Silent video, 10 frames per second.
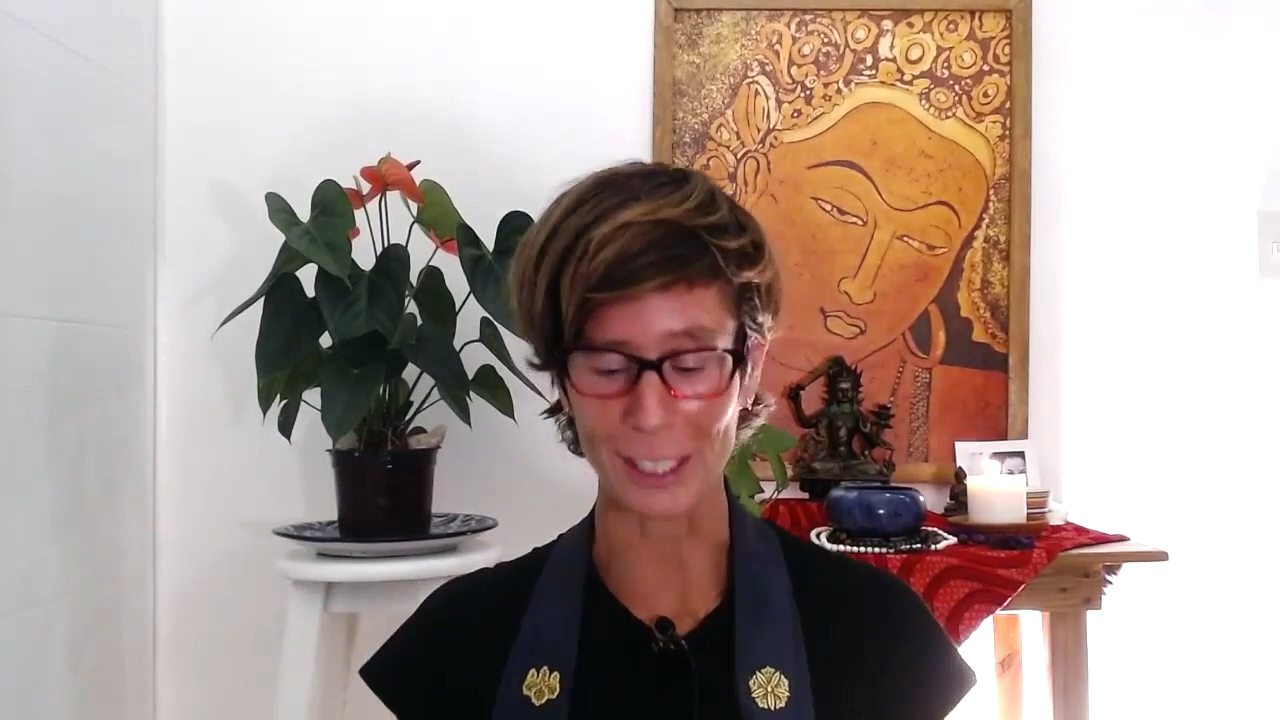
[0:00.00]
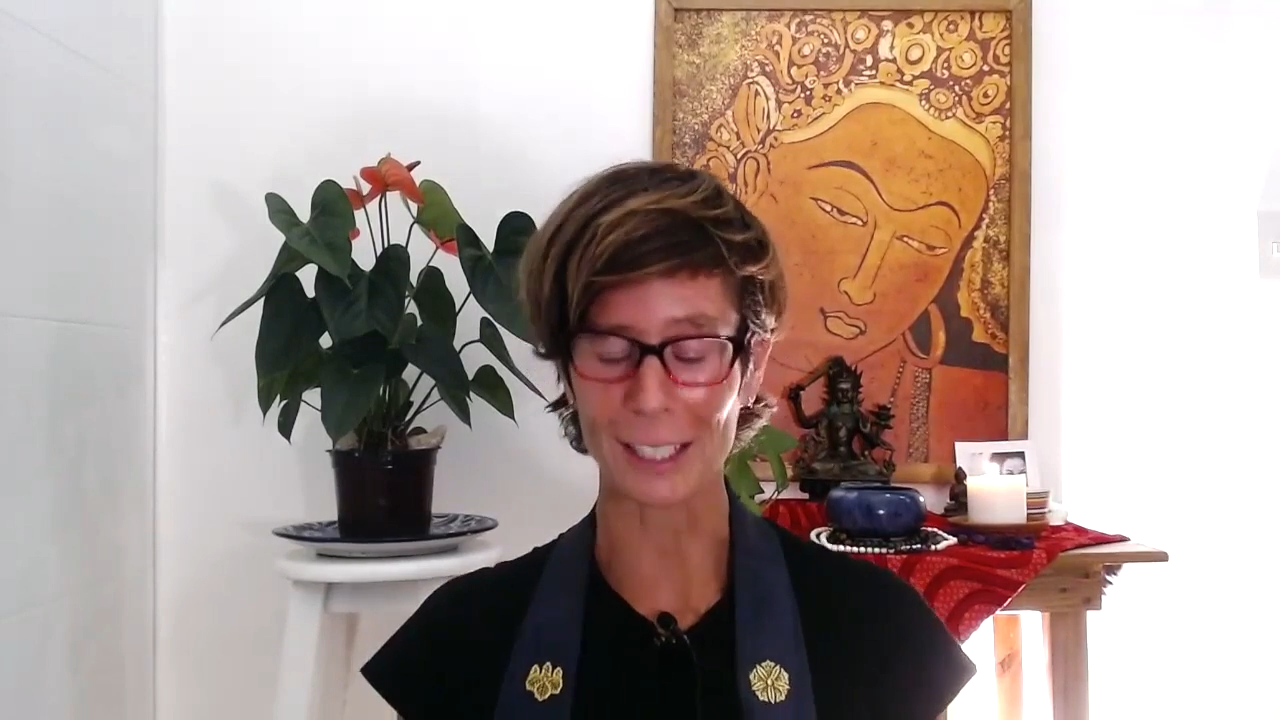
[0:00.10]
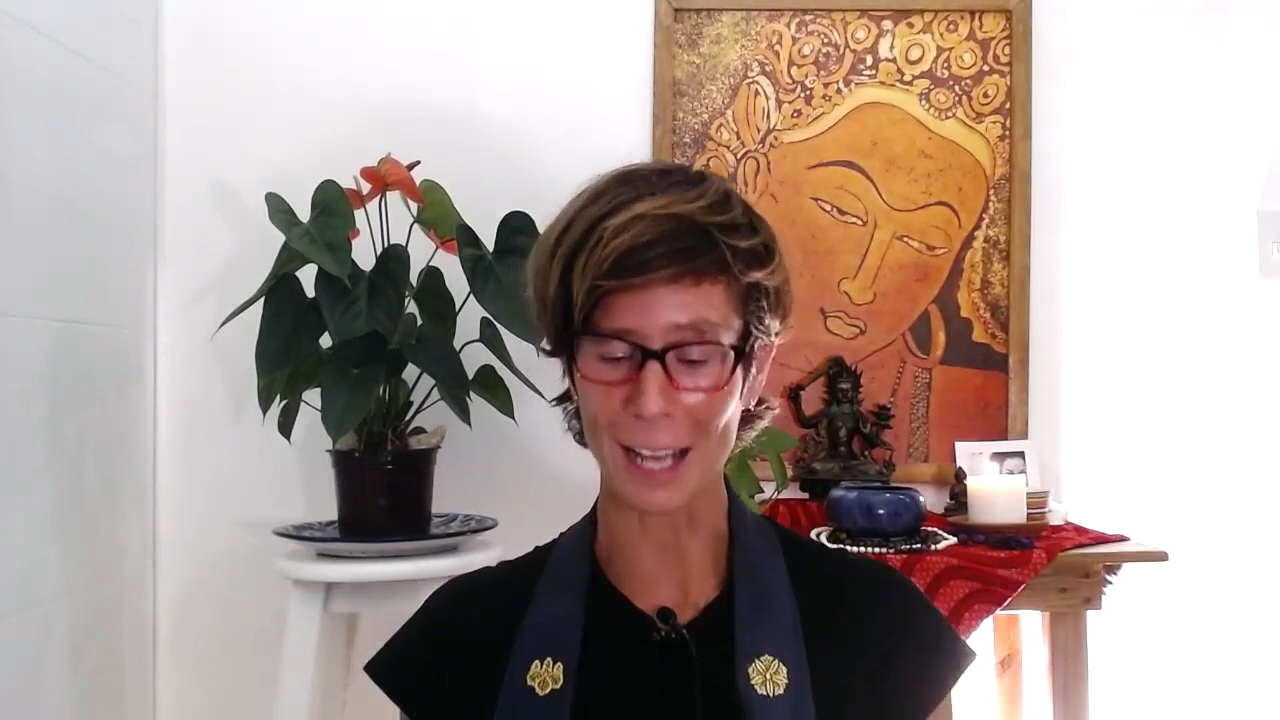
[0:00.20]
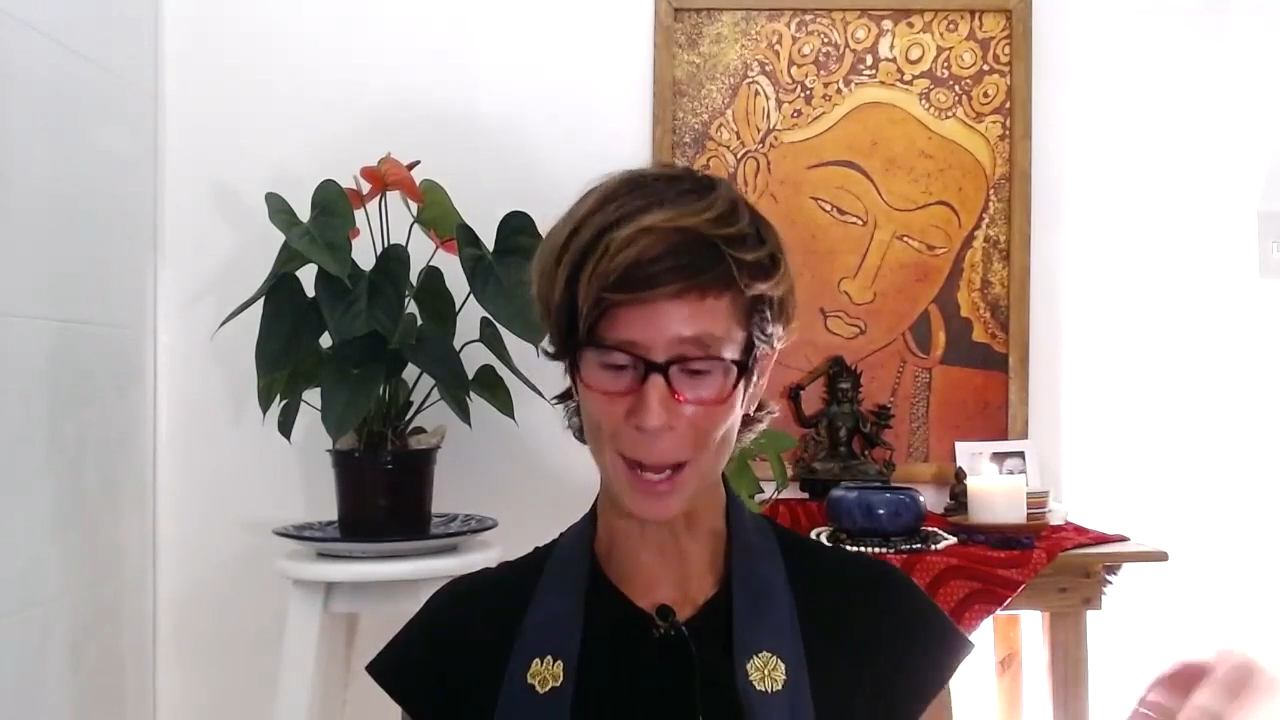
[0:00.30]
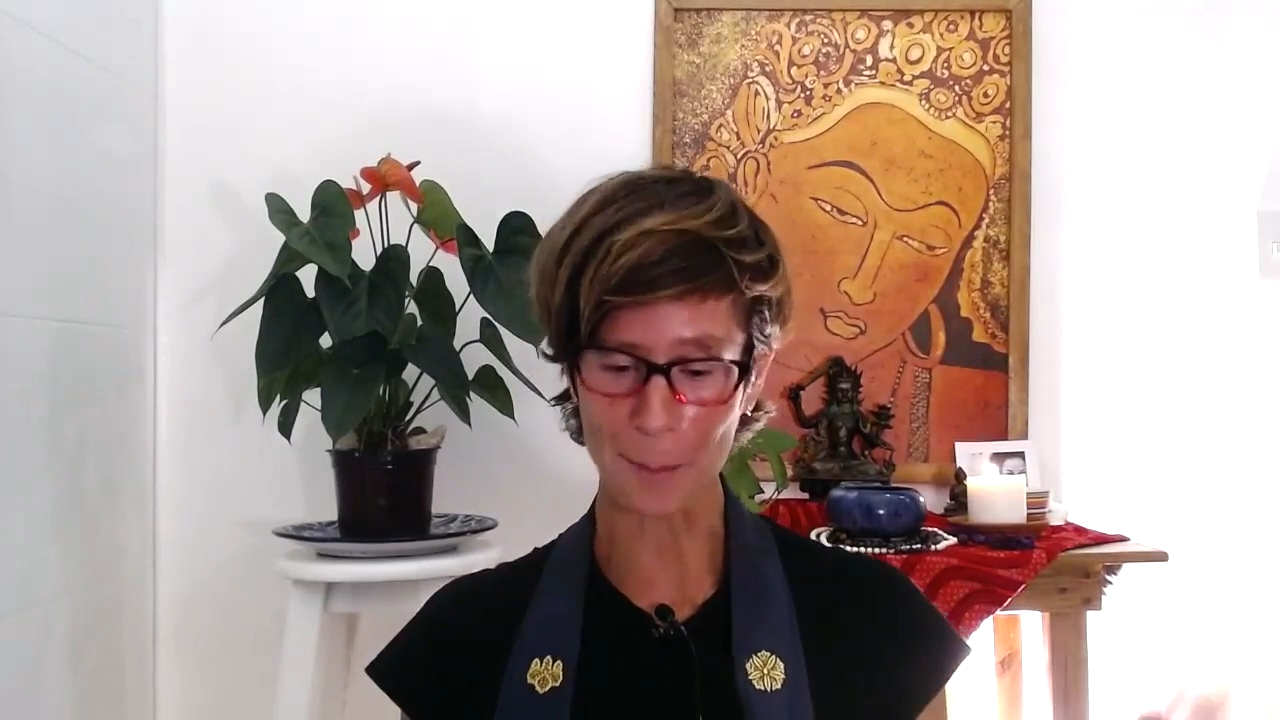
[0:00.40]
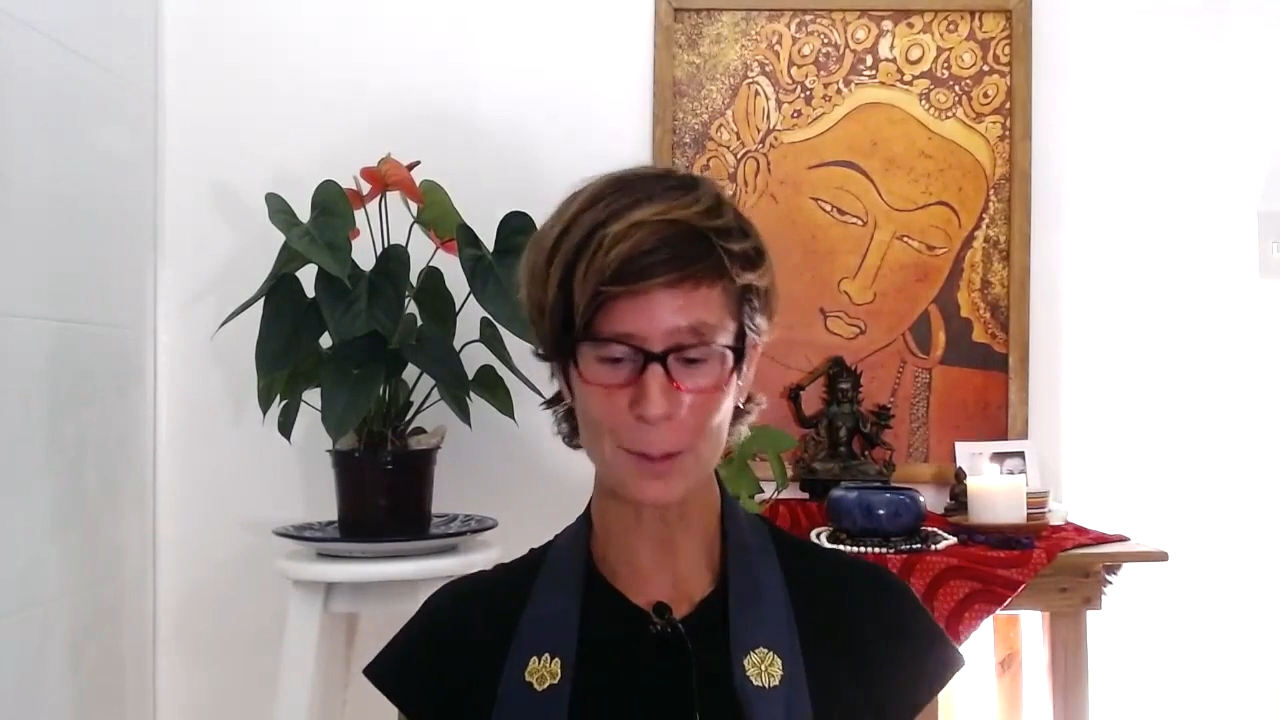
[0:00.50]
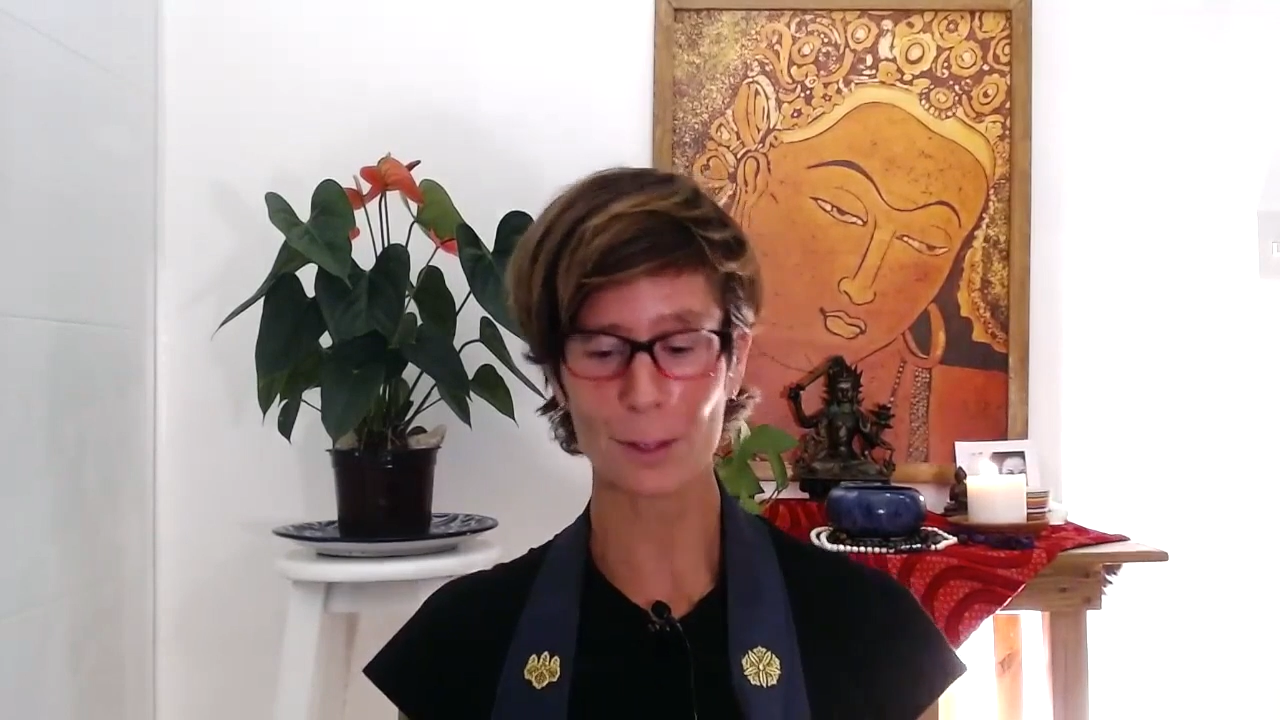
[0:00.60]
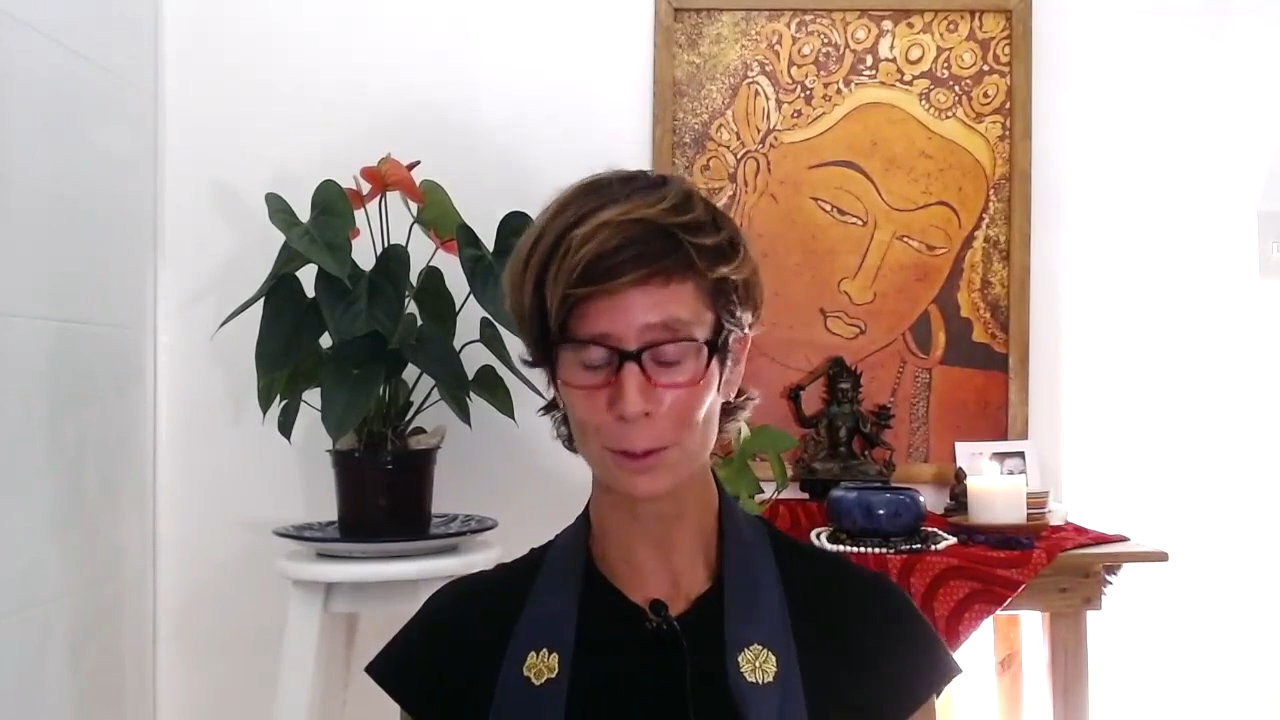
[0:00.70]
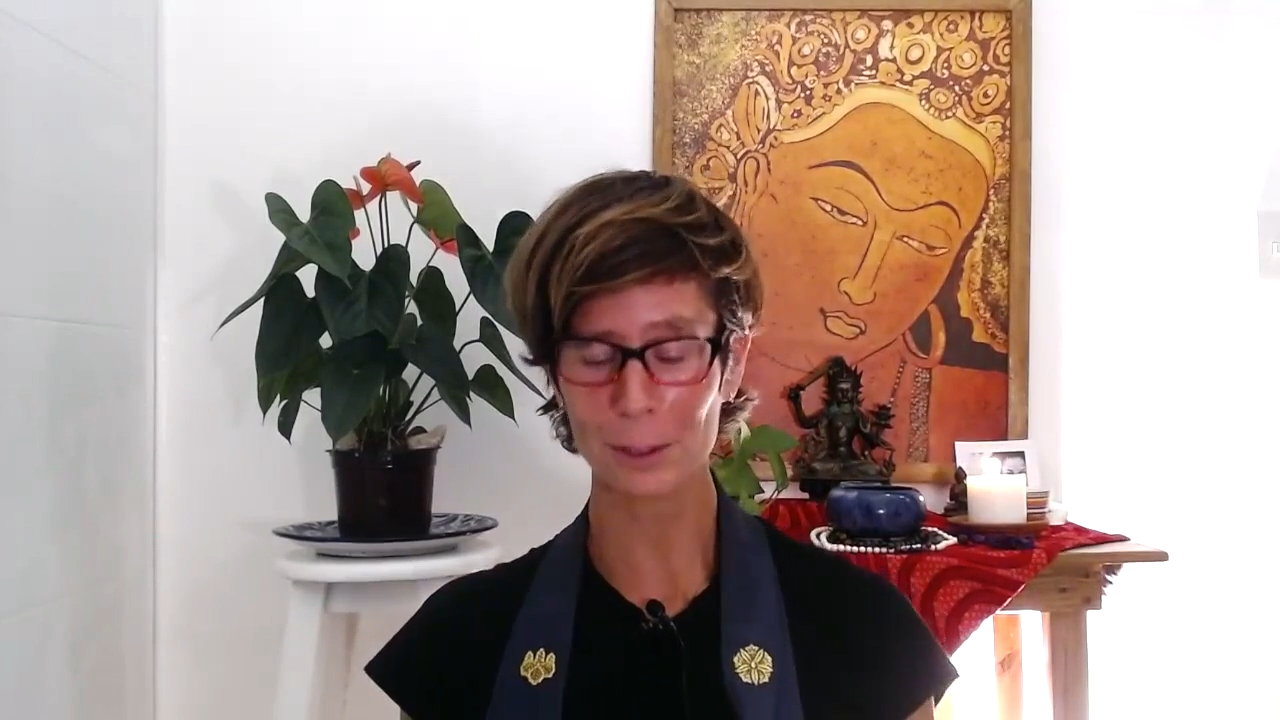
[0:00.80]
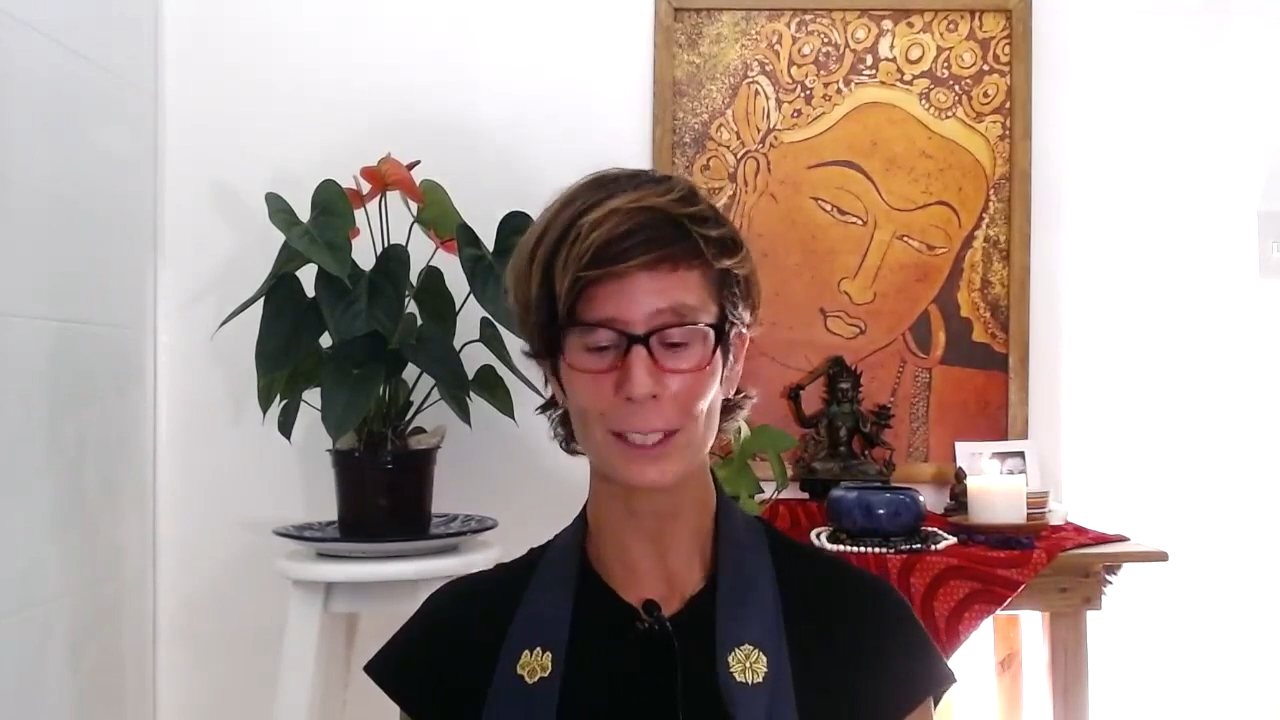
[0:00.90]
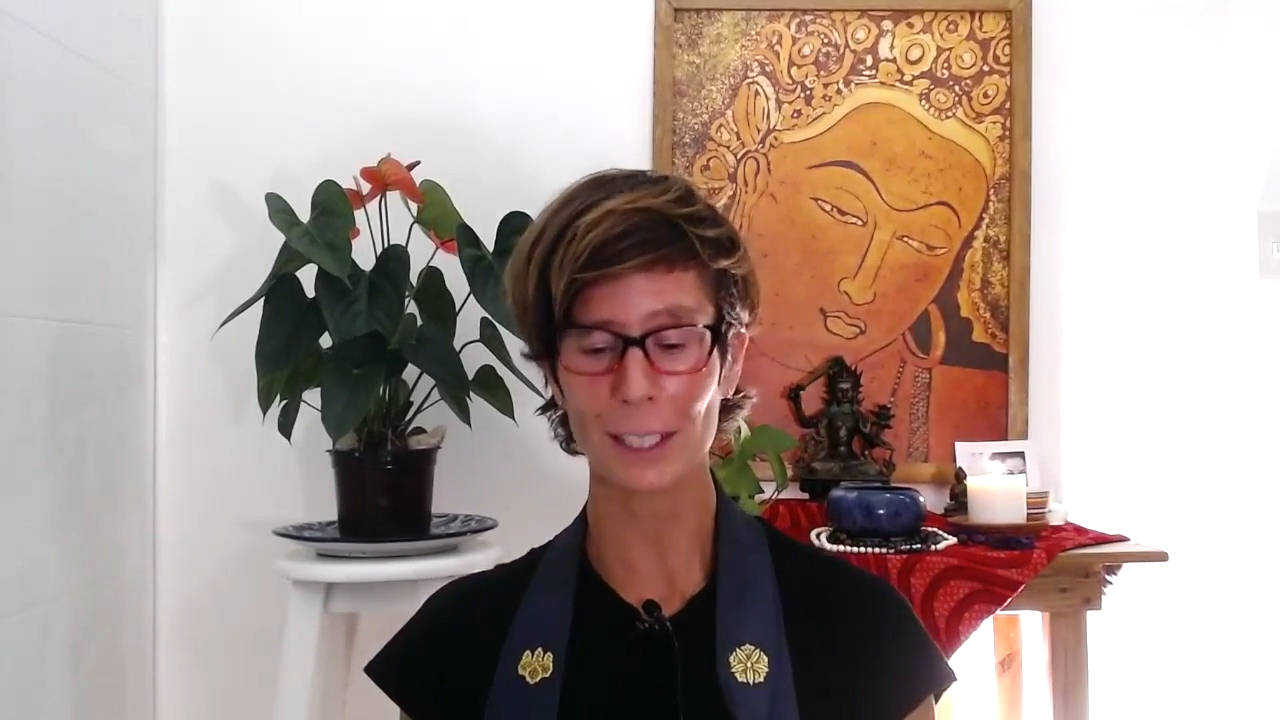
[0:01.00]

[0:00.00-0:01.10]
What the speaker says: It absolutely